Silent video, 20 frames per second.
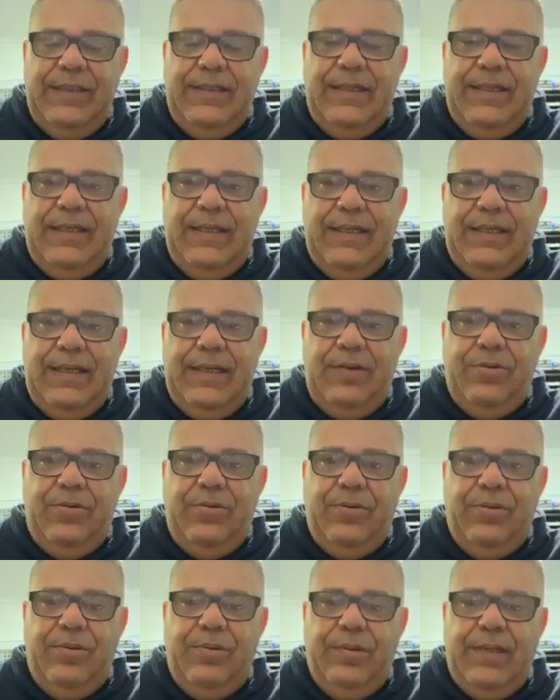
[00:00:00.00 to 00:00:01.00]
And
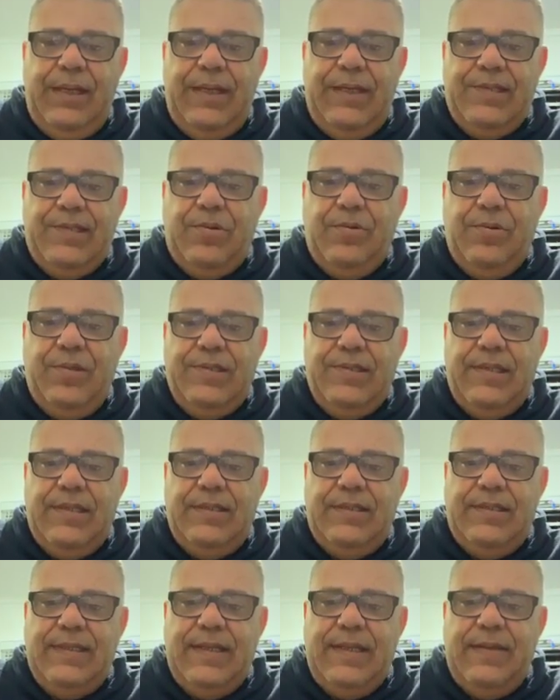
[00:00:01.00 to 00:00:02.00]
all as good as
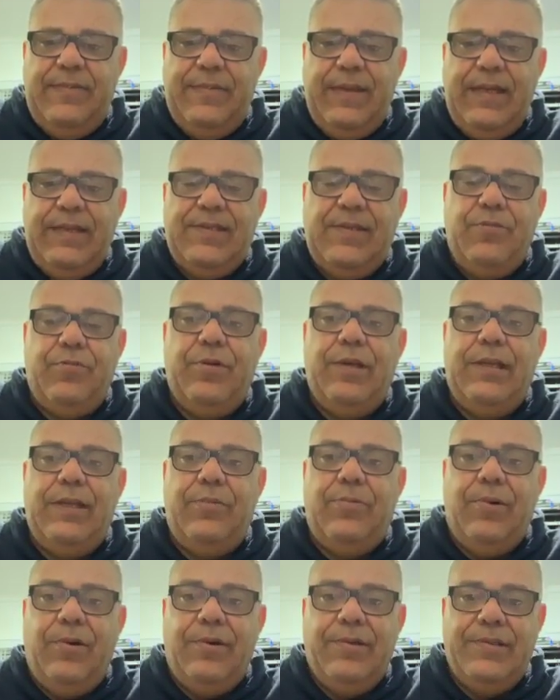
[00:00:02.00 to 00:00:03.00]
it really
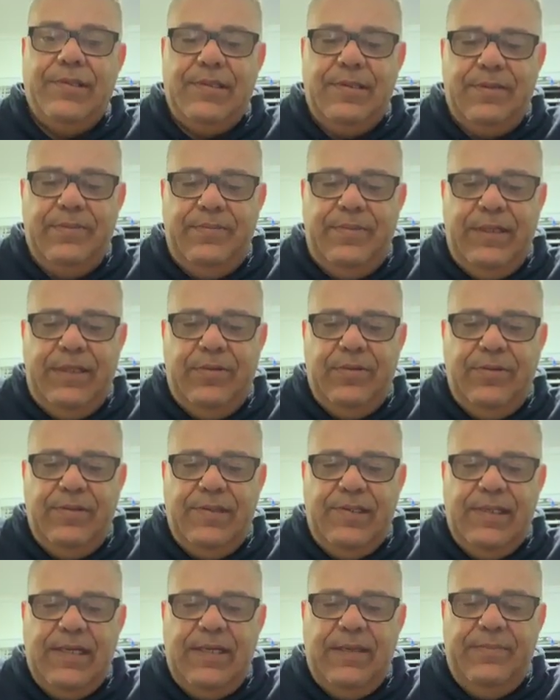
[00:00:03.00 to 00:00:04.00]
was, because
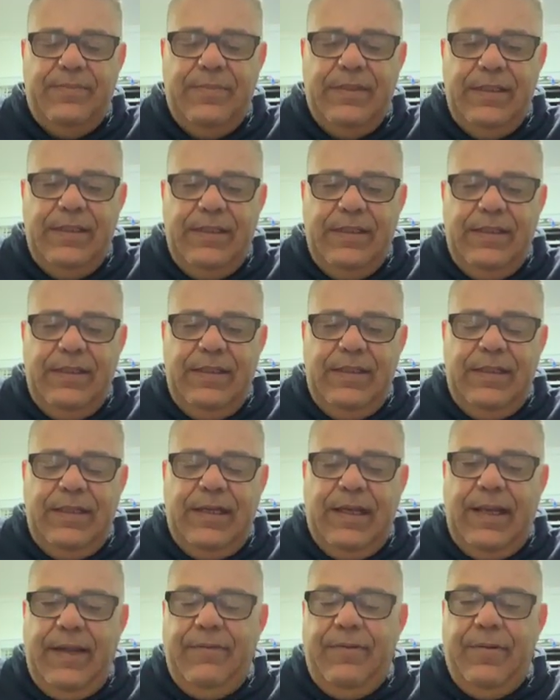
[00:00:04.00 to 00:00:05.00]

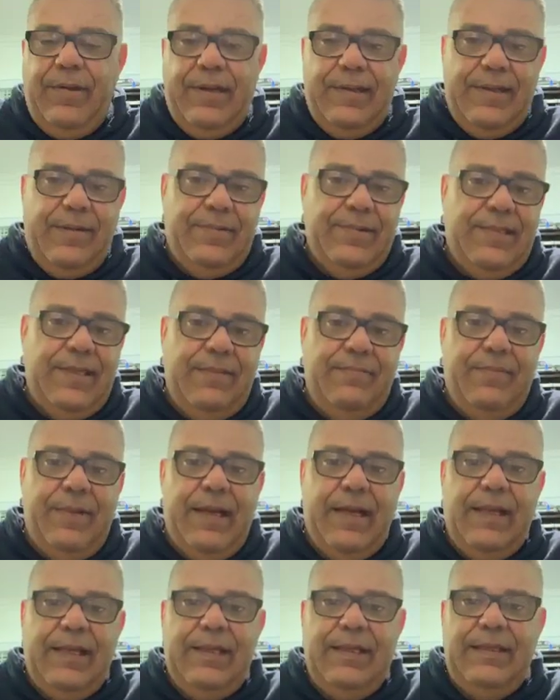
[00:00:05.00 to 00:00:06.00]
everyone that was in
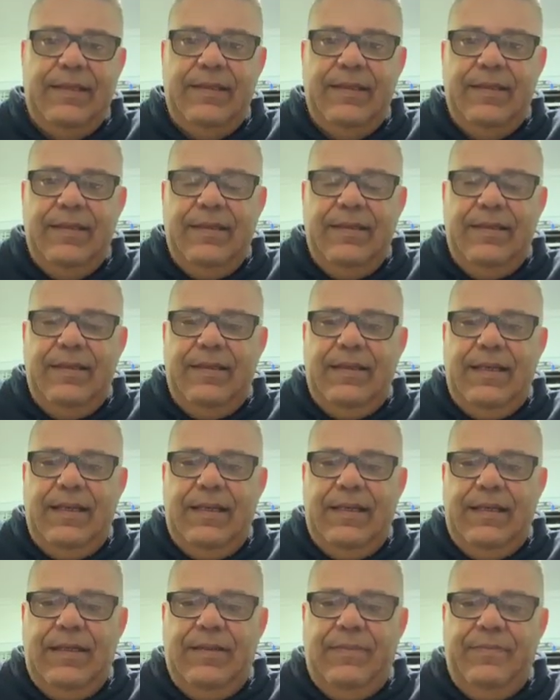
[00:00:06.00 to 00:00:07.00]
Bali
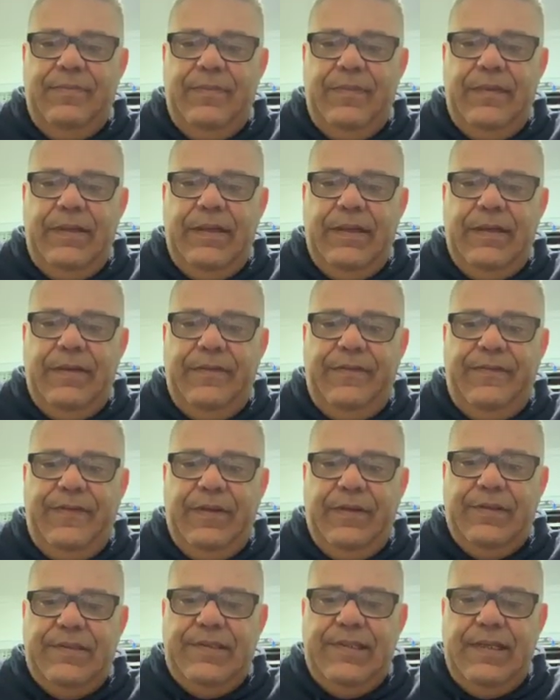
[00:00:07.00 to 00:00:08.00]

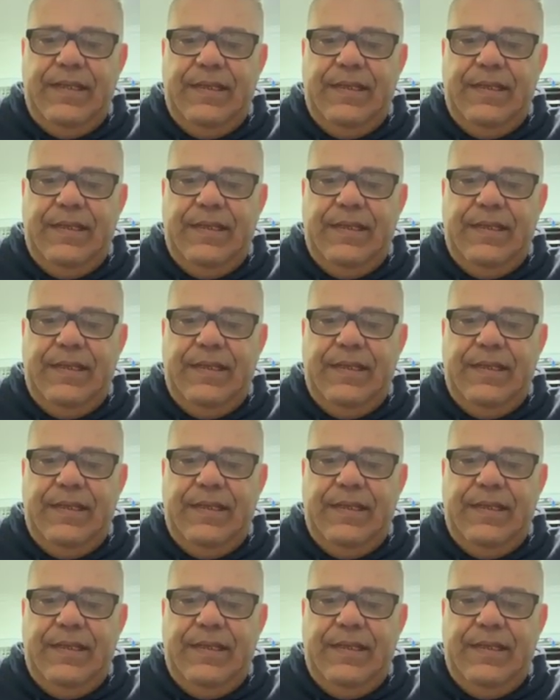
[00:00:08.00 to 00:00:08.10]
felt